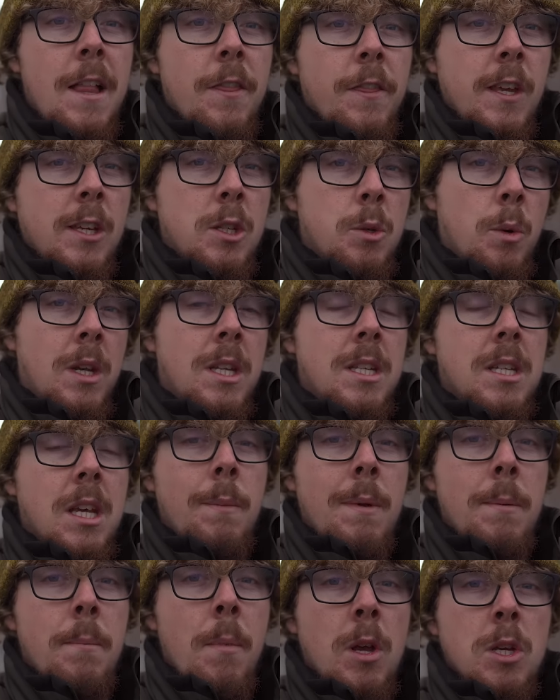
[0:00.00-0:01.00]
This one is
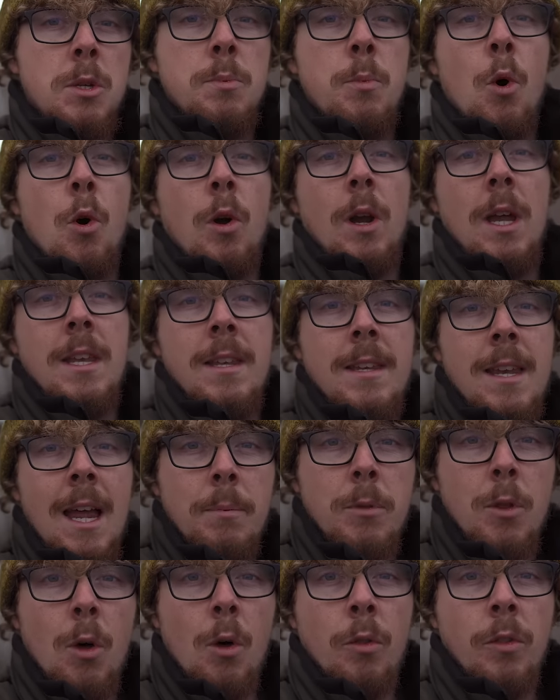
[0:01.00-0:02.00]
going to be much more in
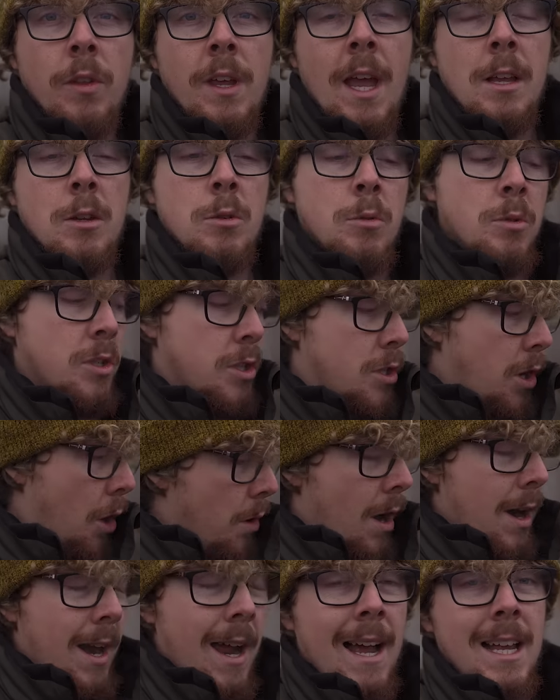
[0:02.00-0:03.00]
depth on the actual
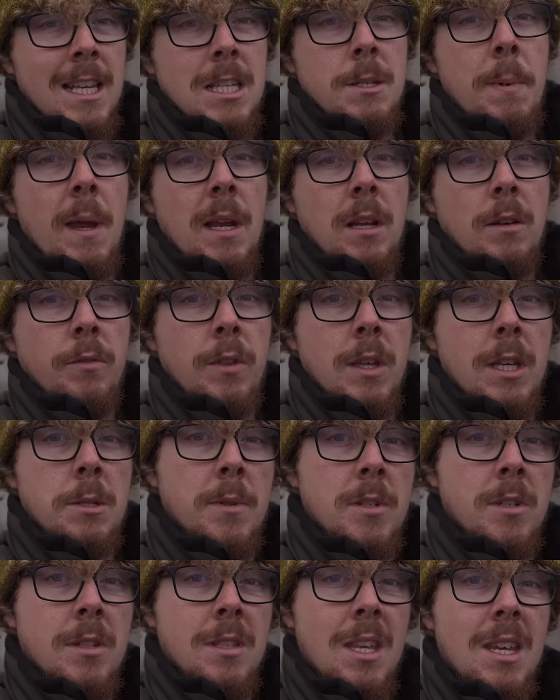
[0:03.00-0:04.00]
sonar aspect of
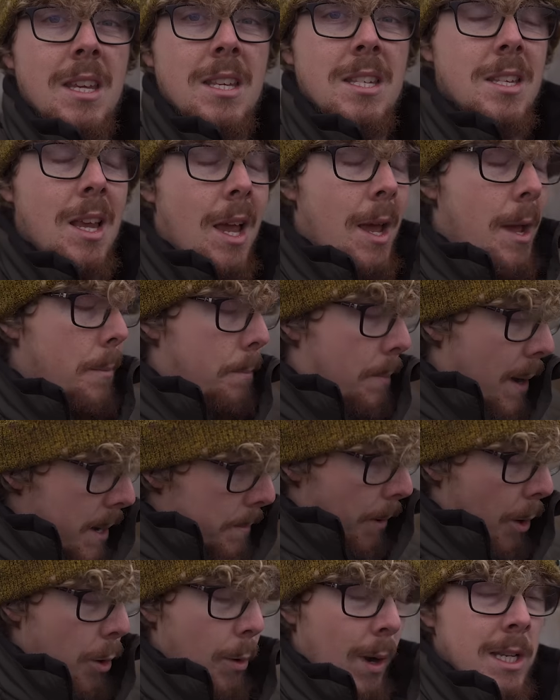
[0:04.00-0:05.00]
this because this
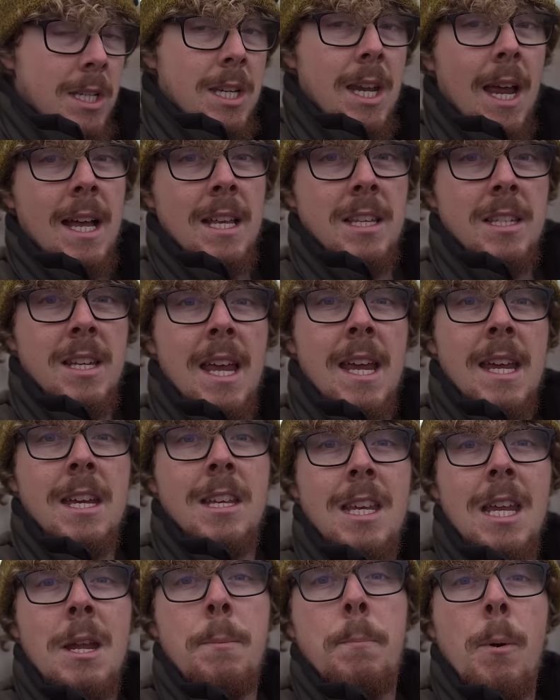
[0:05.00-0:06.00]
bait boat actually has a
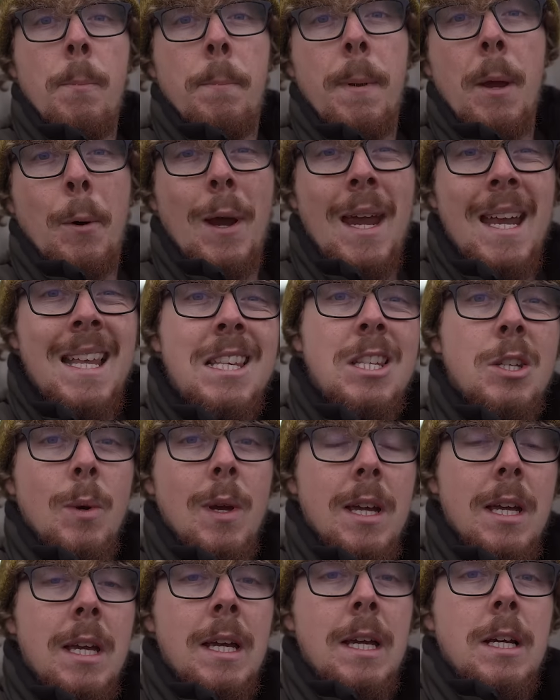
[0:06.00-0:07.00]
deeper built
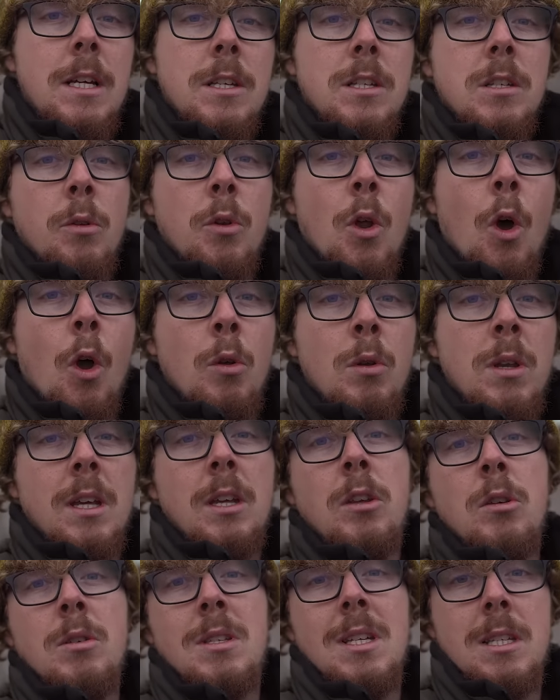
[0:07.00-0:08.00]
into it. So not only
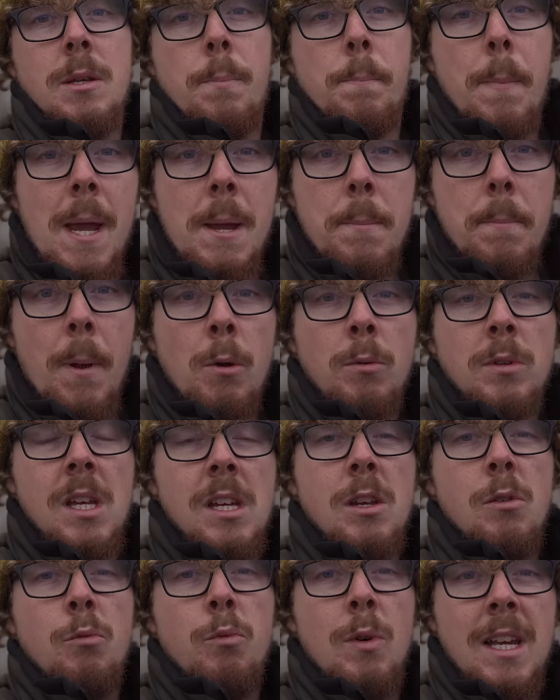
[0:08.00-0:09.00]
can you use it as a bait boat,
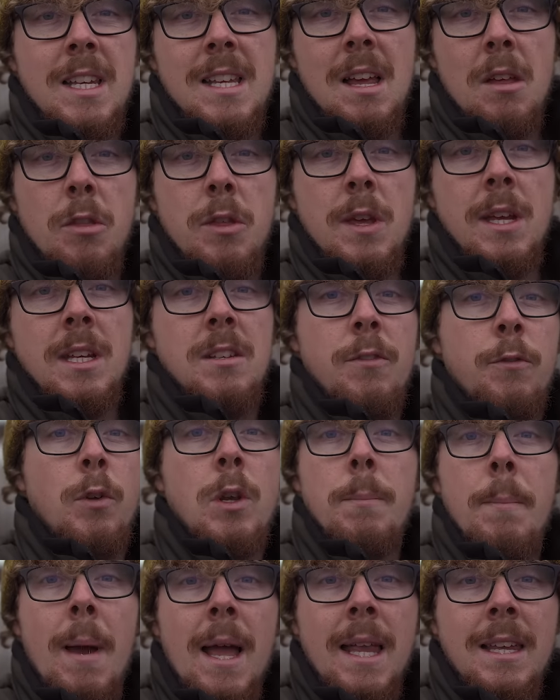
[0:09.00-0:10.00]
take your rigs out and things
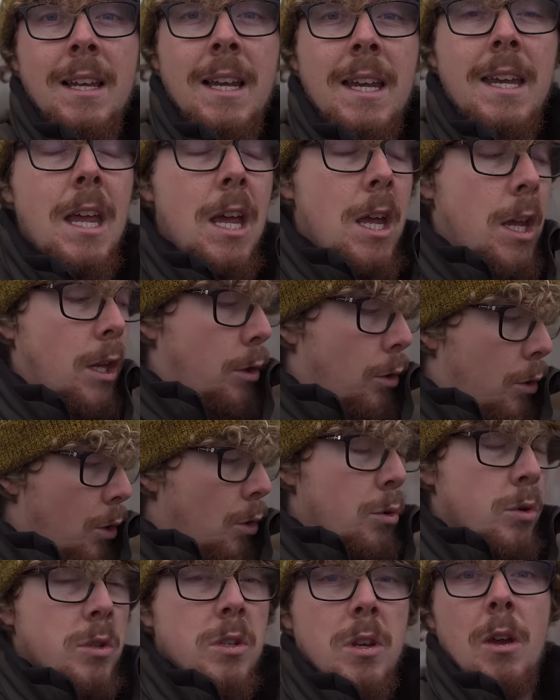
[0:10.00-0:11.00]
fully manually, you
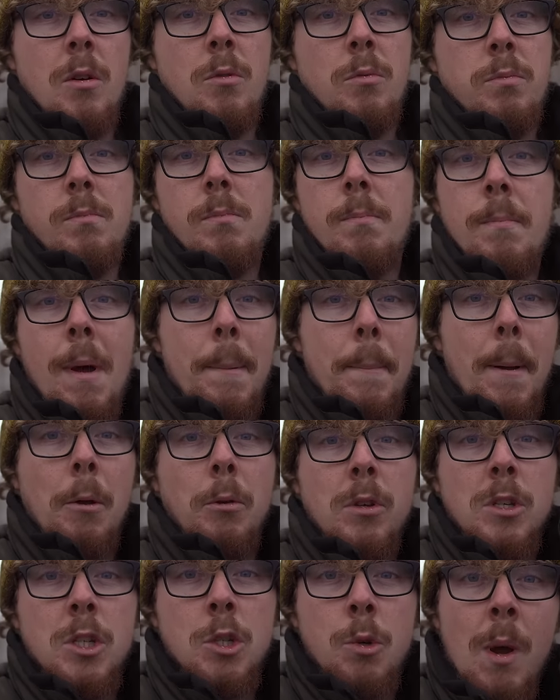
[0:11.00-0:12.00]
can also map
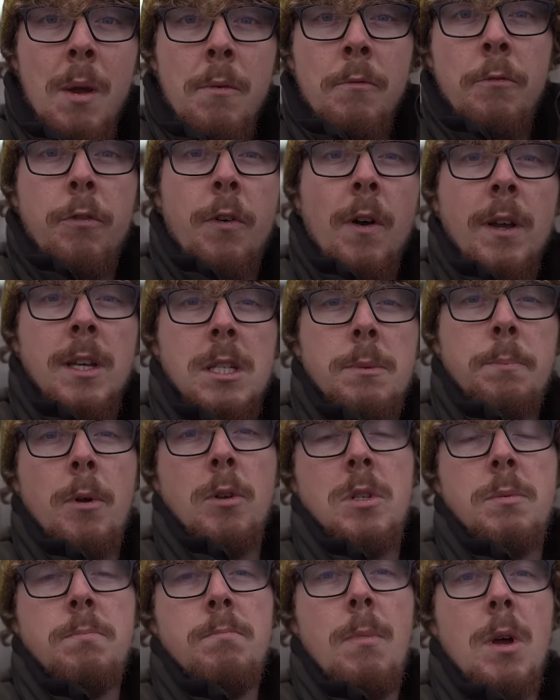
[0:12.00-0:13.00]
out your swim, find
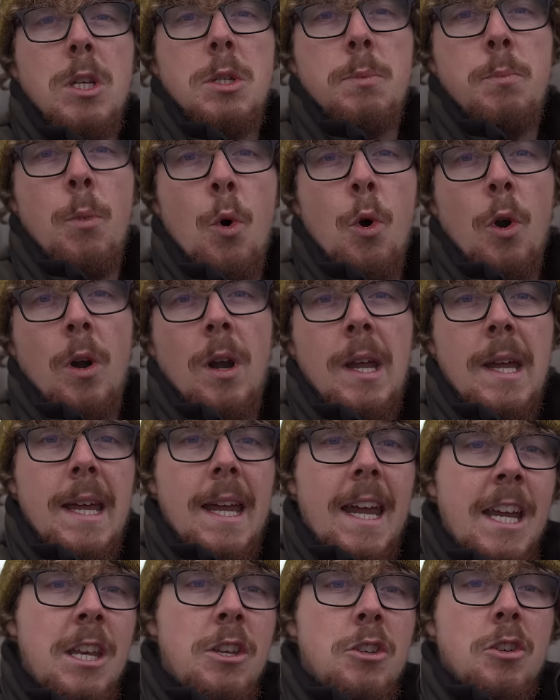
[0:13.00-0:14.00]
spots much more
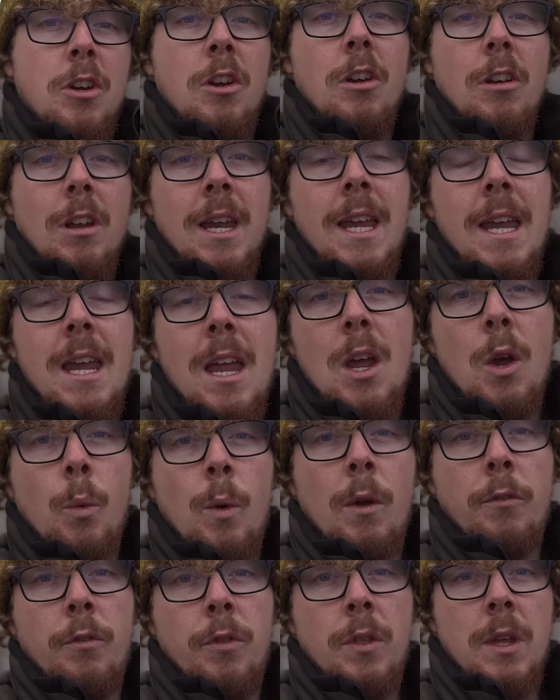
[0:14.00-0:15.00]
intricately
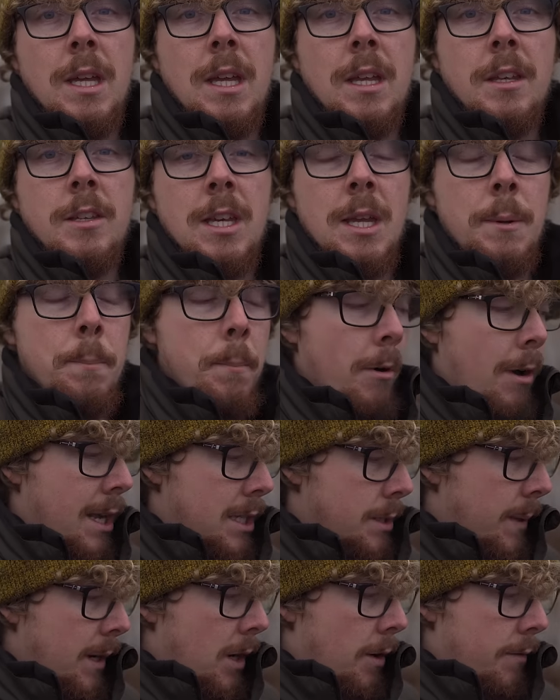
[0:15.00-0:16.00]
with the deeper
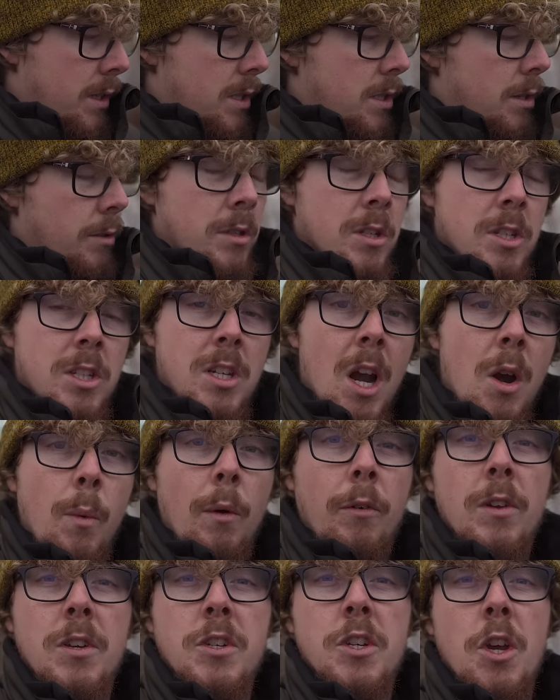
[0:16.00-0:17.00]
aspect of it. So to start
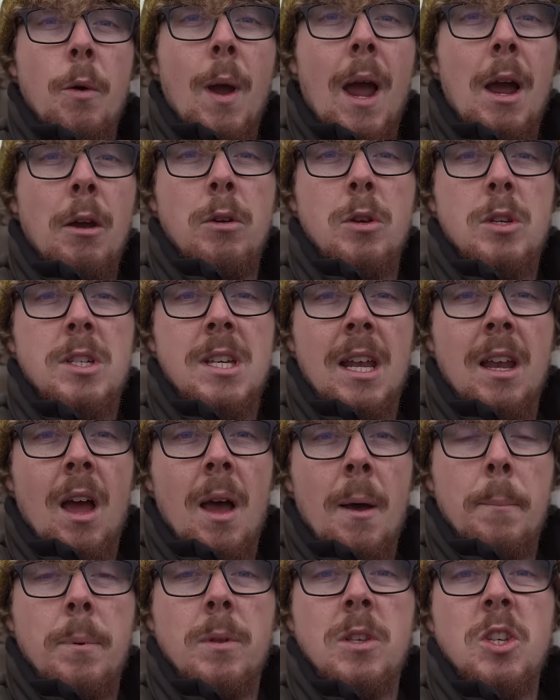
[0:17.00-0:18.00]
with, let's show how you set it
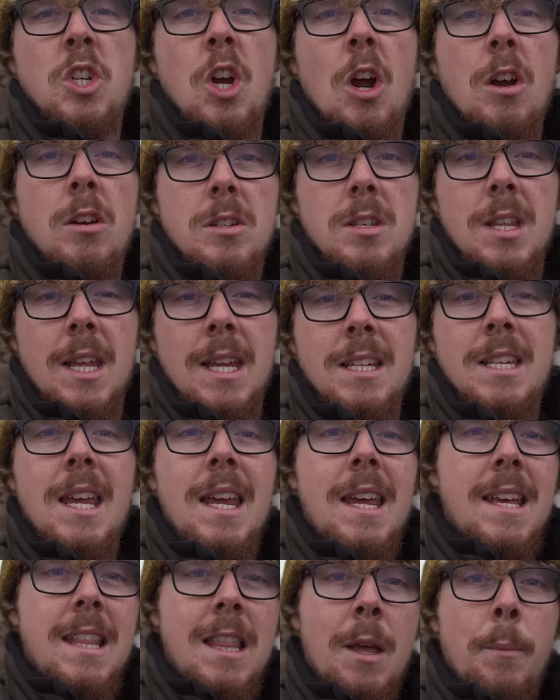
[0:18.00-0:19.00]
up and charge things,
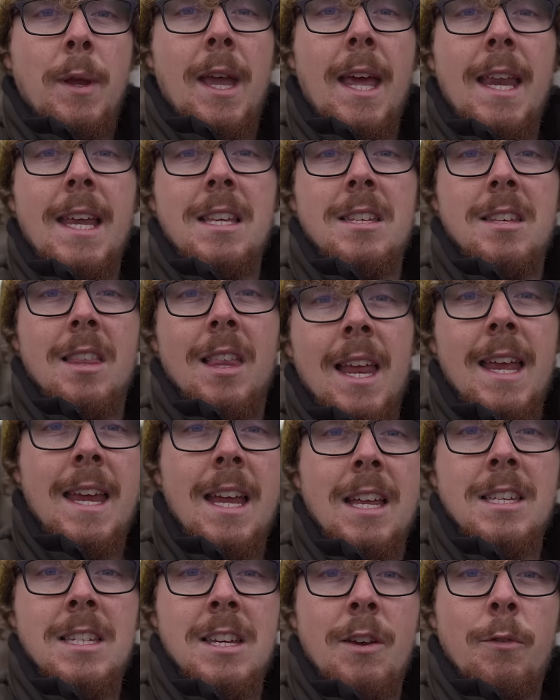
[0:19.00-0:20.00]
then we get it into the
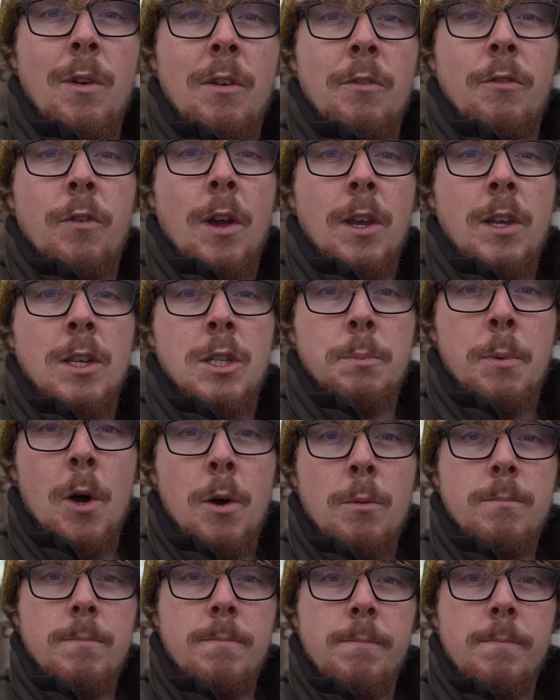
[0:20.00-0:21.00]
lake and see if we can find a spot.